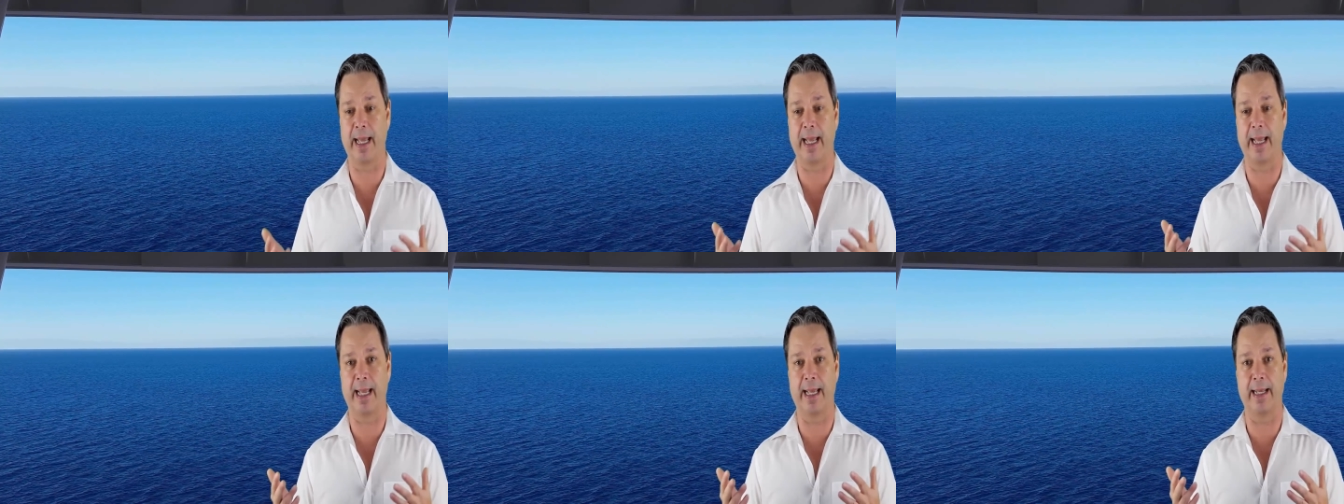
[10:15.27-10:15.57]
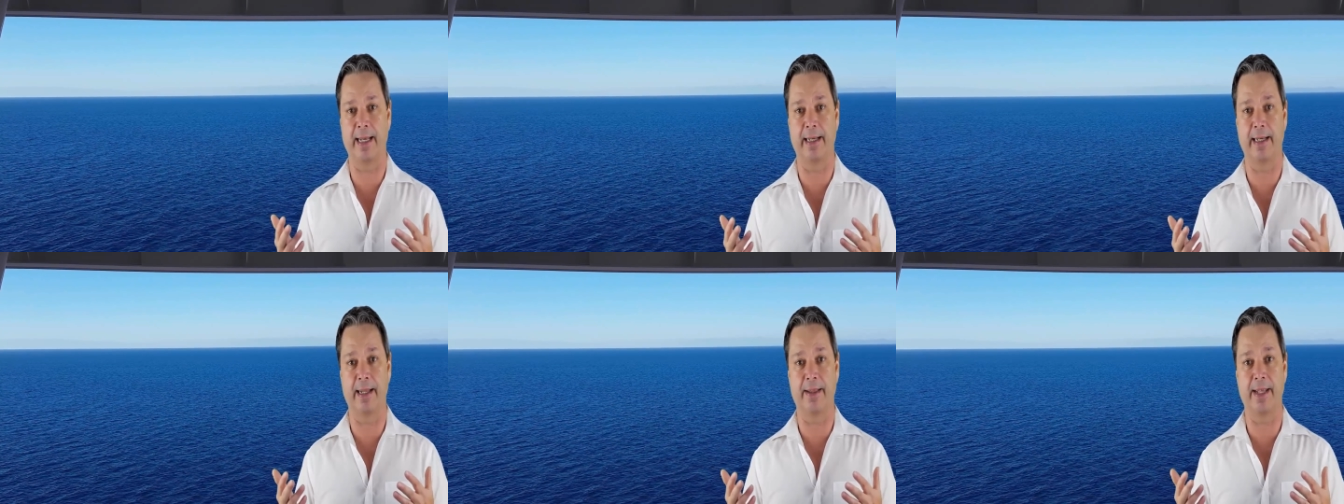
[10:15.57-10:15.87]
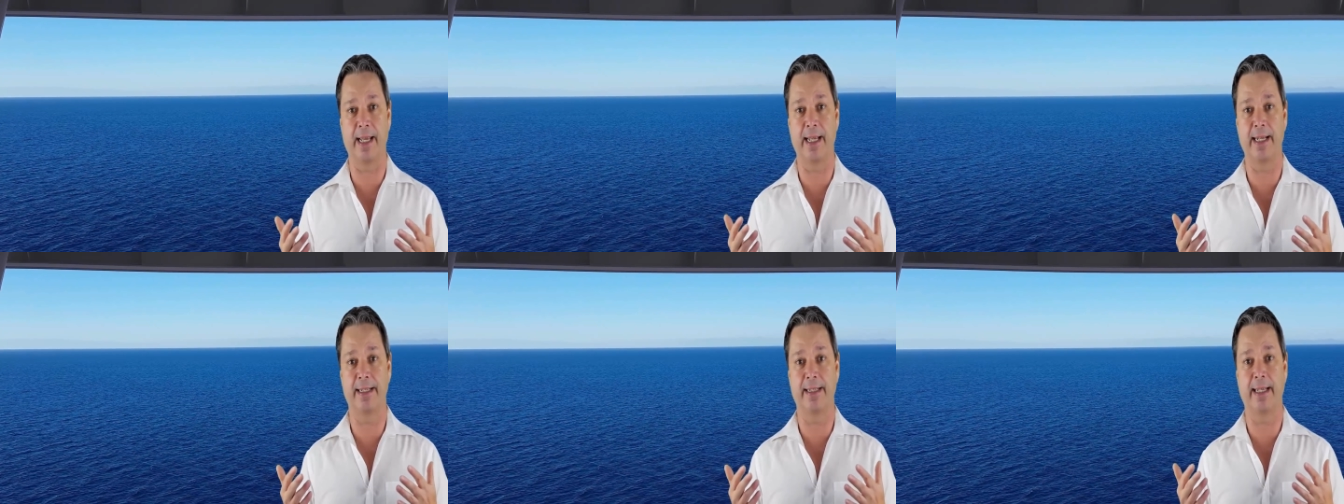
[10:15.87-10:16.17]
and
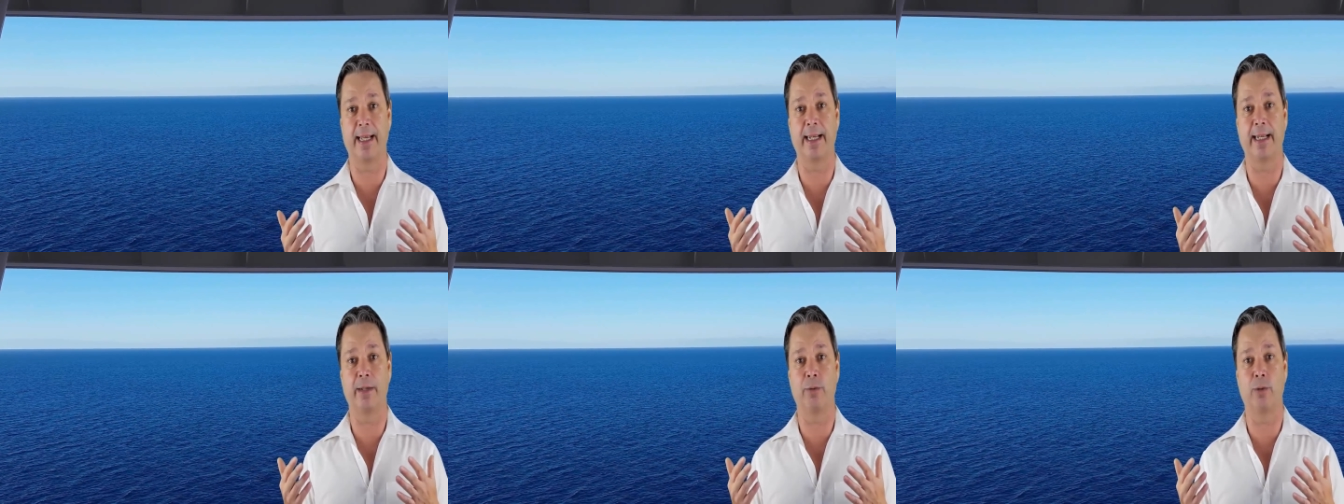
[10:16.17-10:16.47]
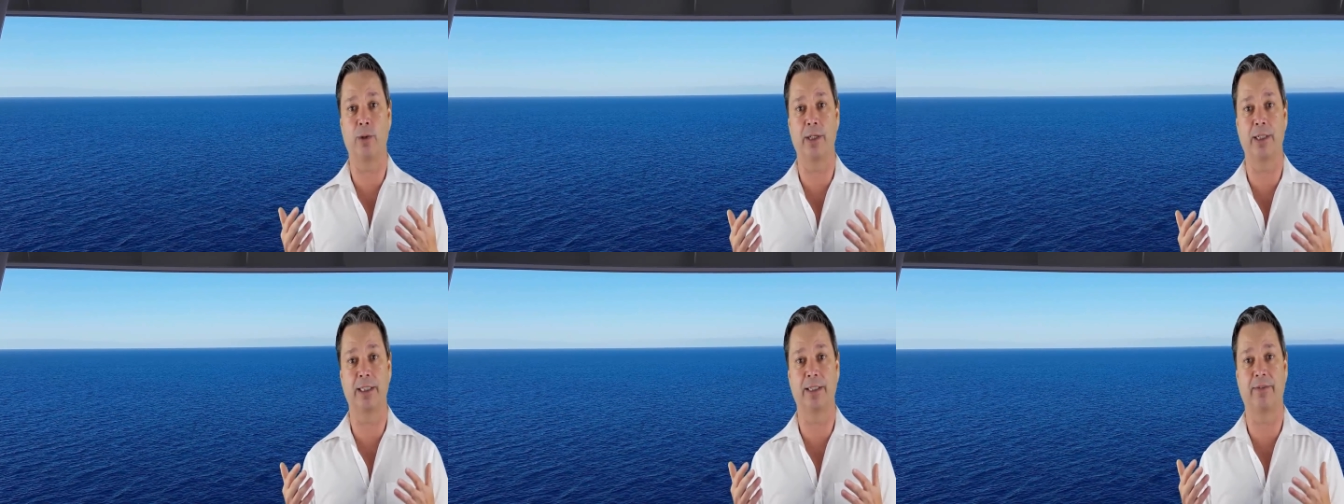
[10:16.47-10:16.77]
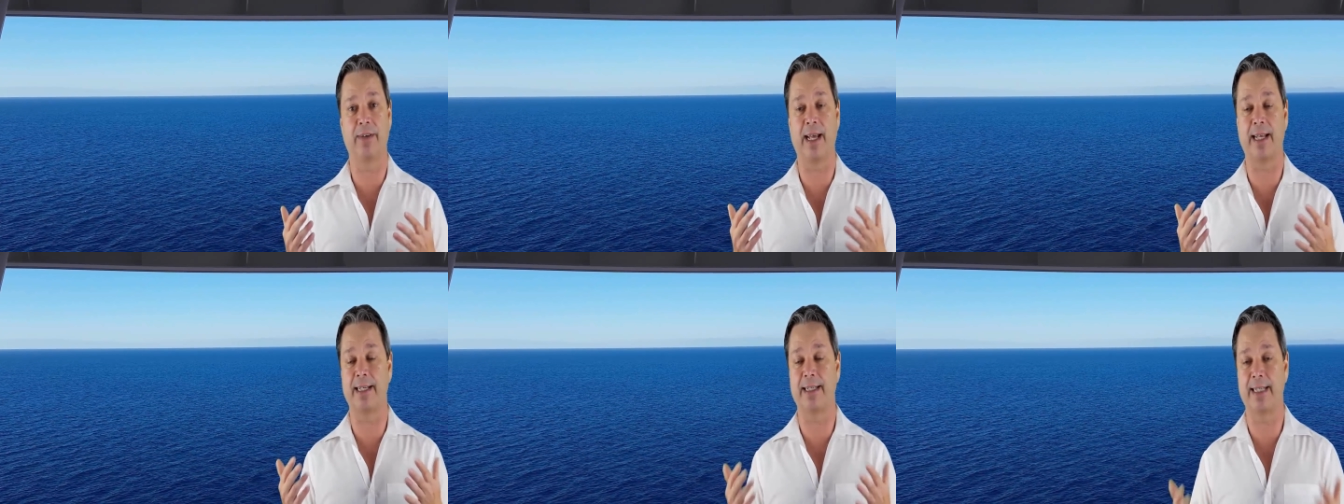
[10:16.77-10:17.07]
they said it was
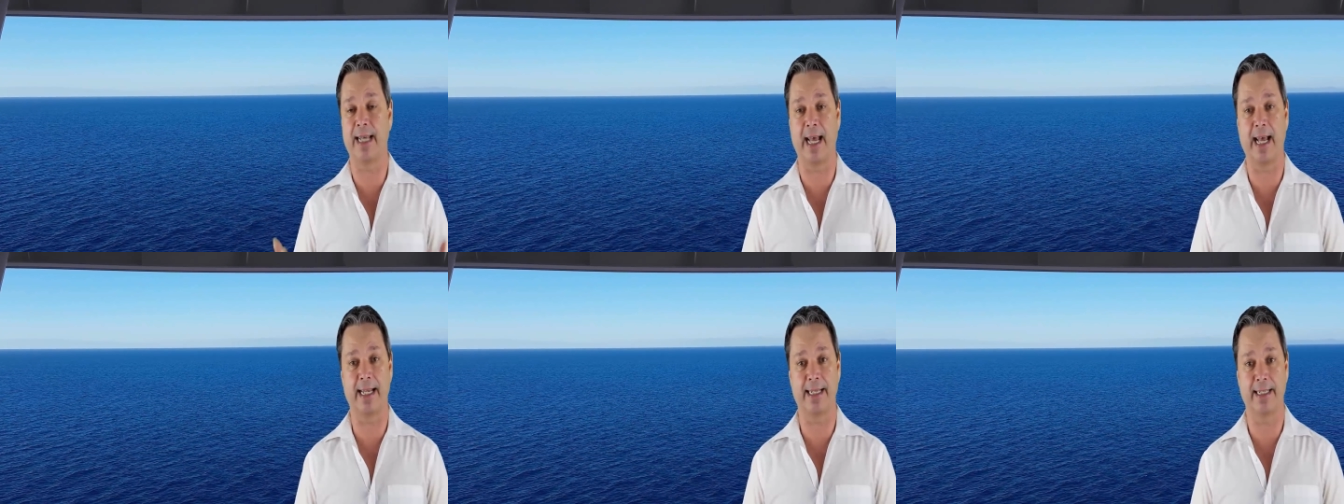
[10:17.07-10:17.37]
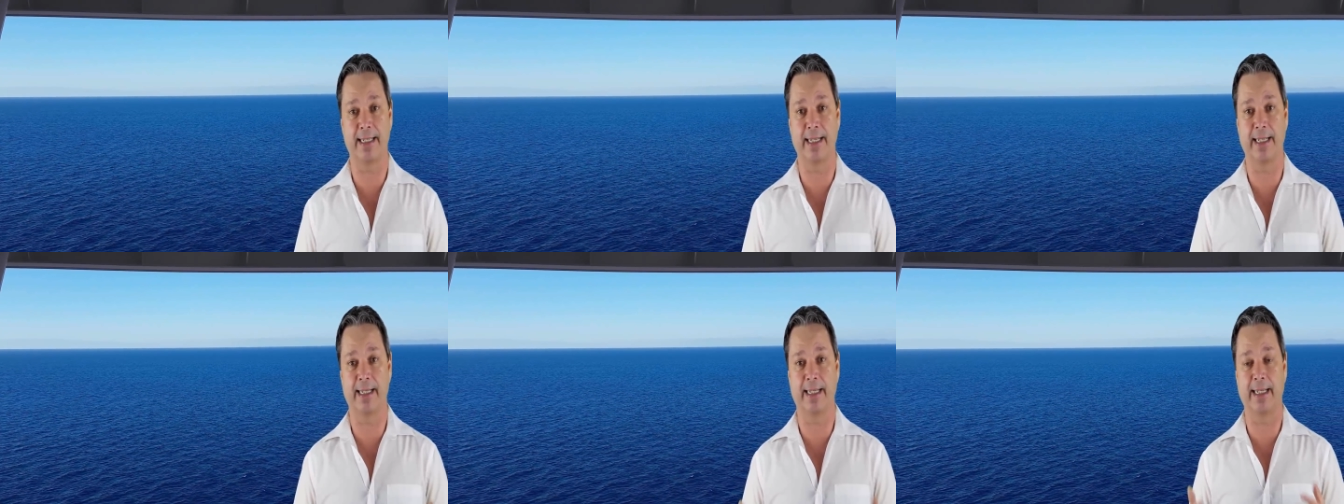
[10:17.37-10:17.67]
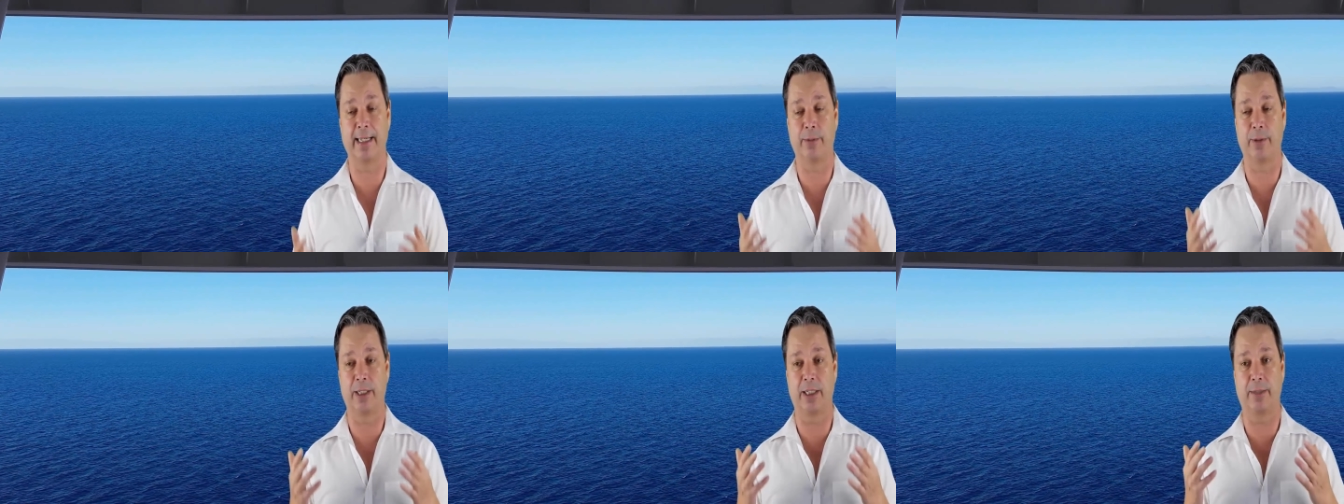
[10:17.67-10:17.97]
fantastic.
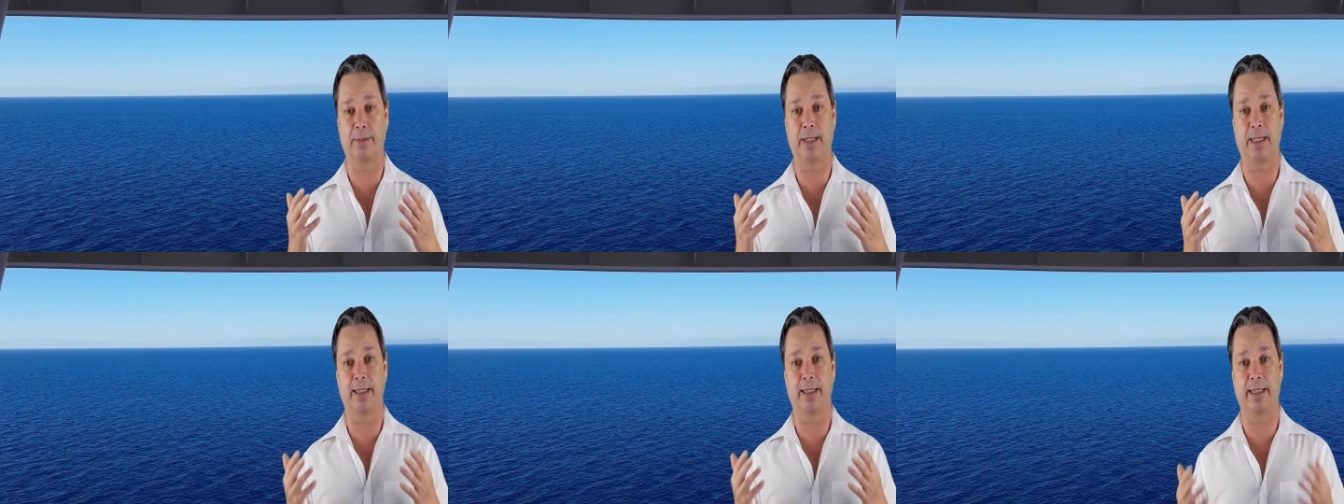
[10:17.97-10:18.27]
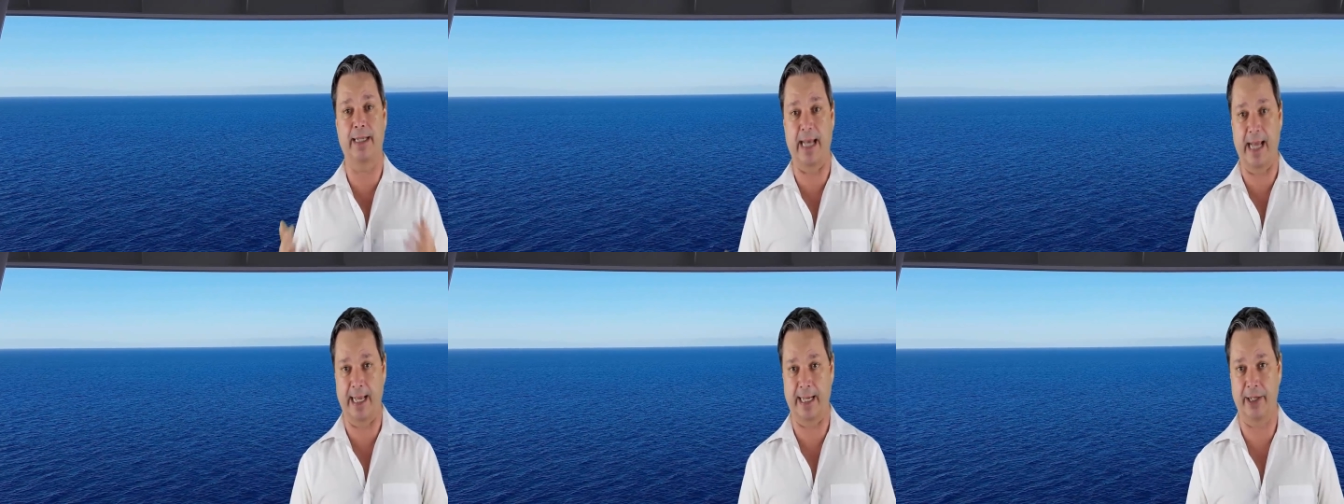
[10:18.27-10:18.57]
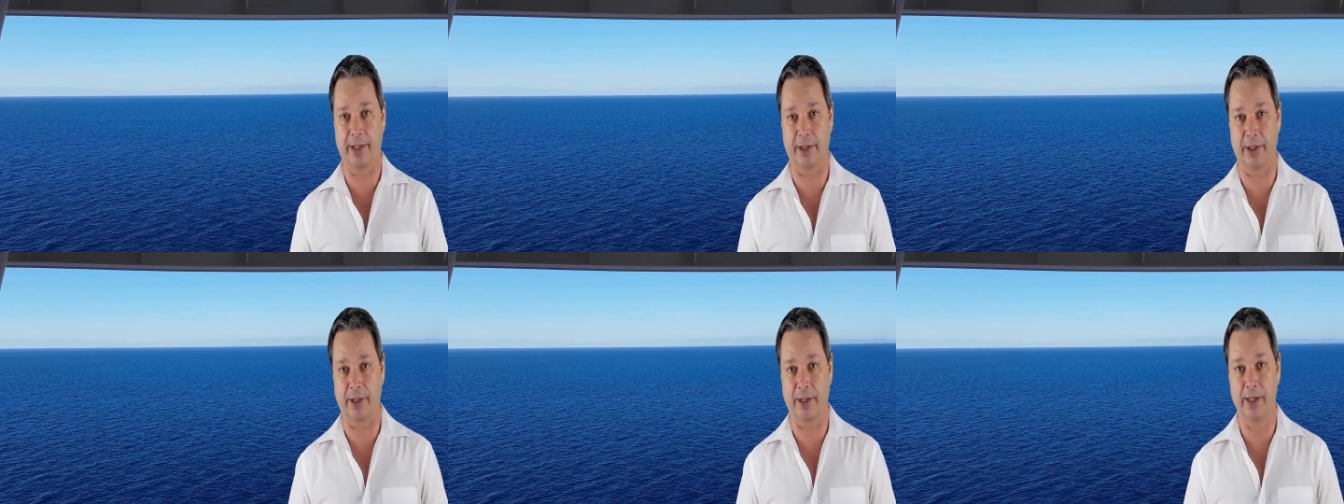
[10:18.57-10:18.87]
It was
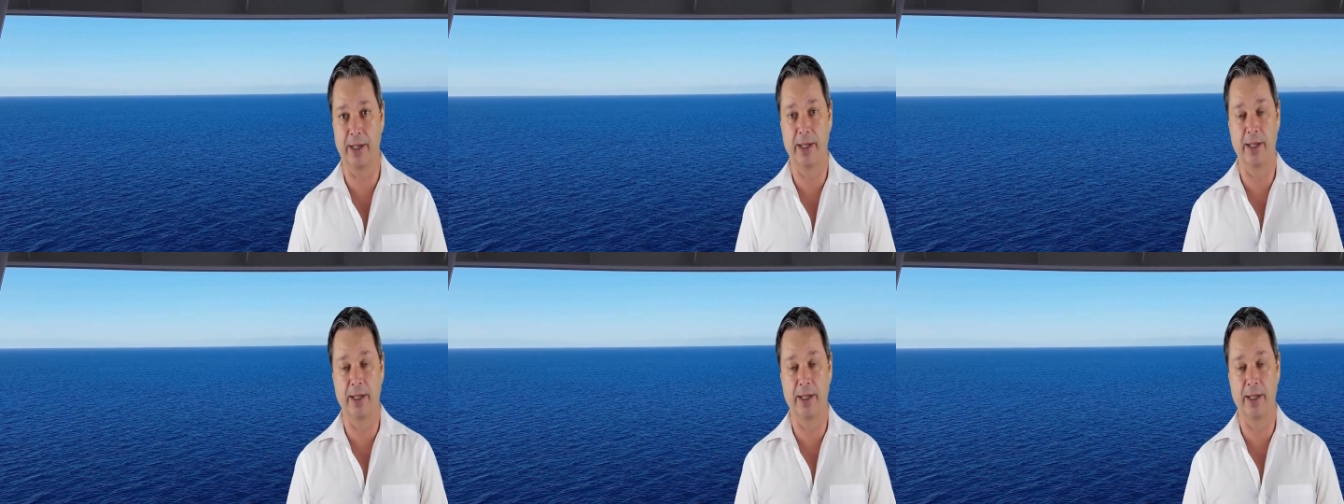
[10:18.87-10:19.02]
spectacular.